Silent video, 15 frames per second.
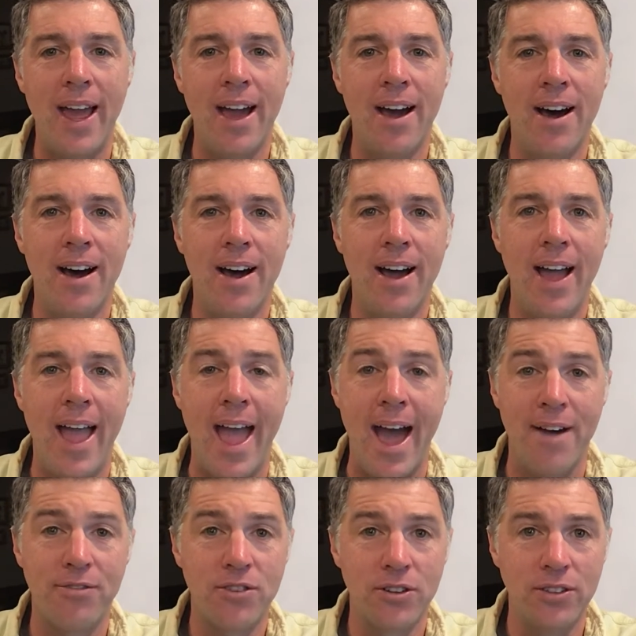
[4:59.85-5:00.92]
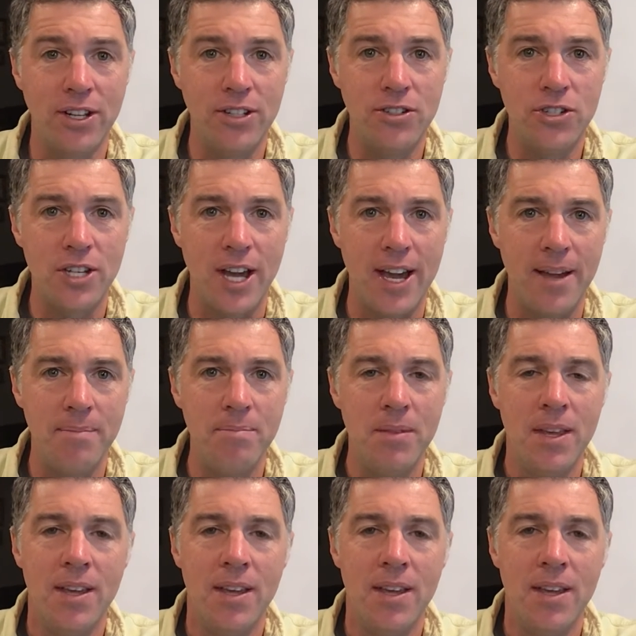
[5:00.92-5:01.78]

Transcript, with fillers: uh, after lunchtime.